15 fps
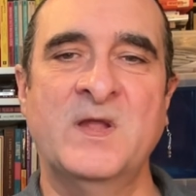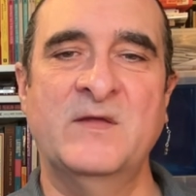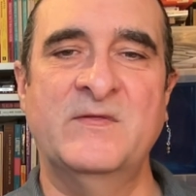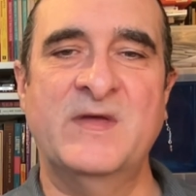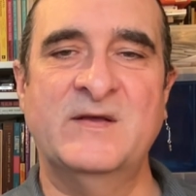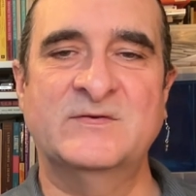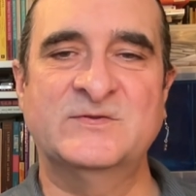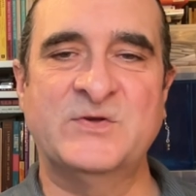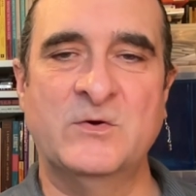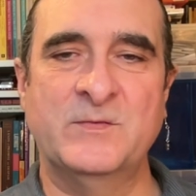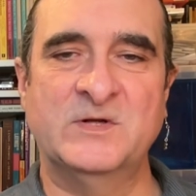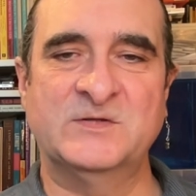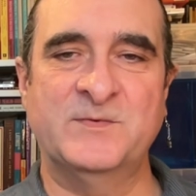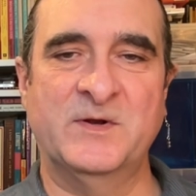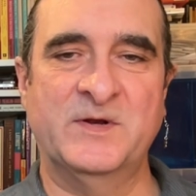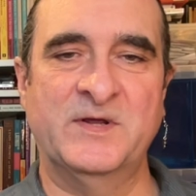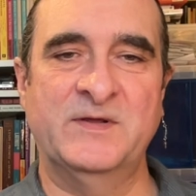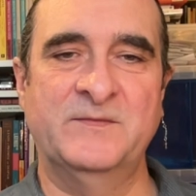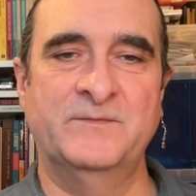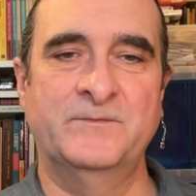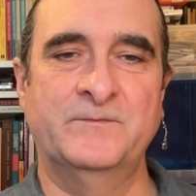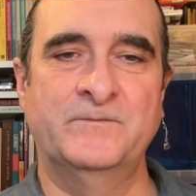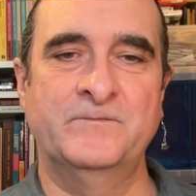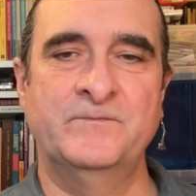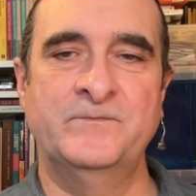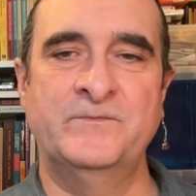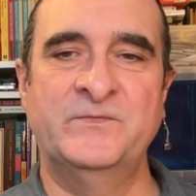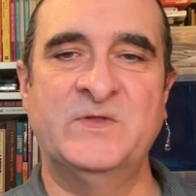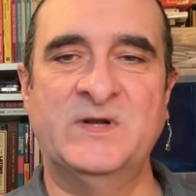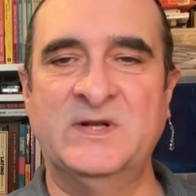They have so much money
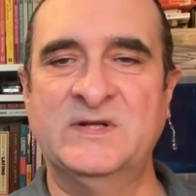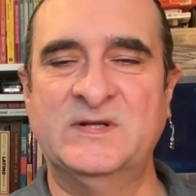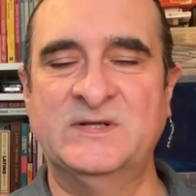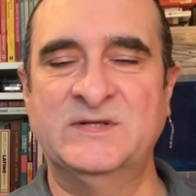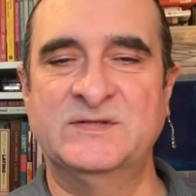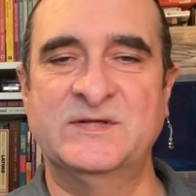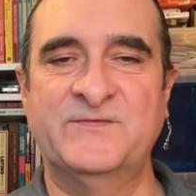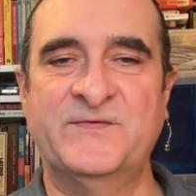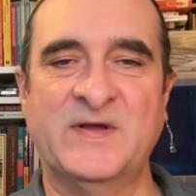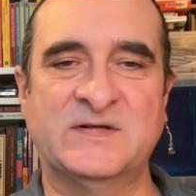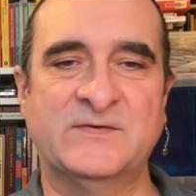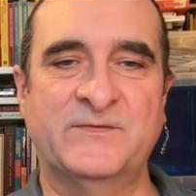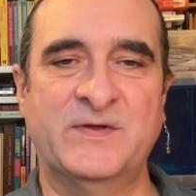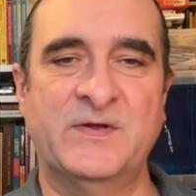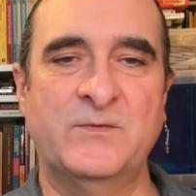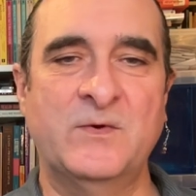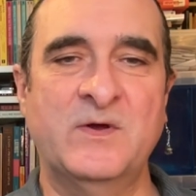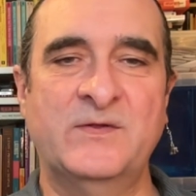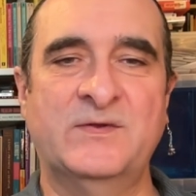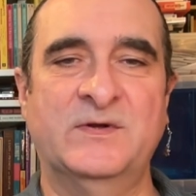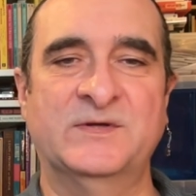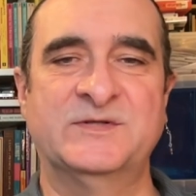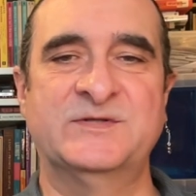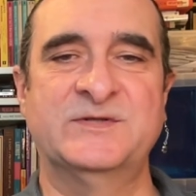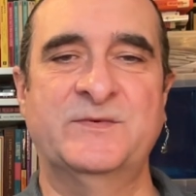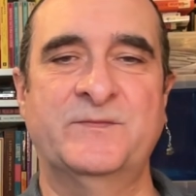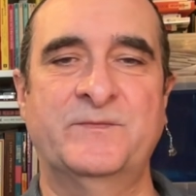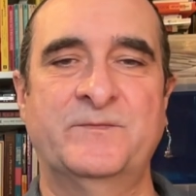that it is effectively worthless.